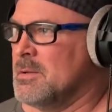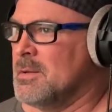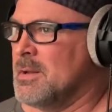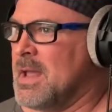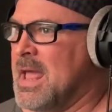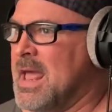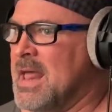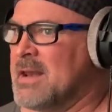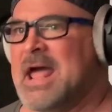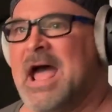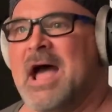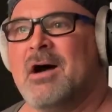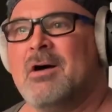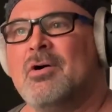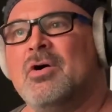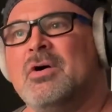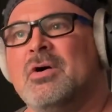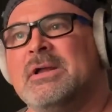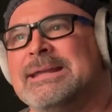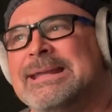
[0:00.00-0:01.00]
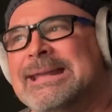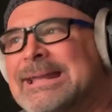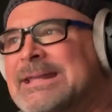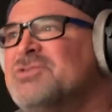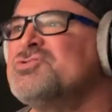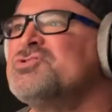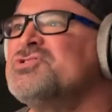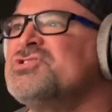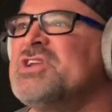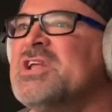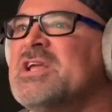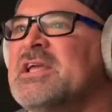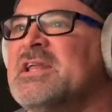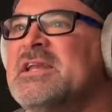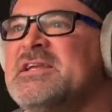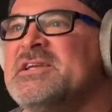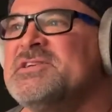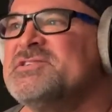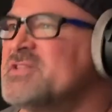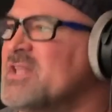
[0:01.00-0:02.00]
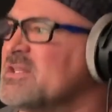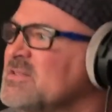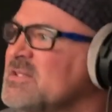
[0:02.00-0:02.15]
and how interesting it is that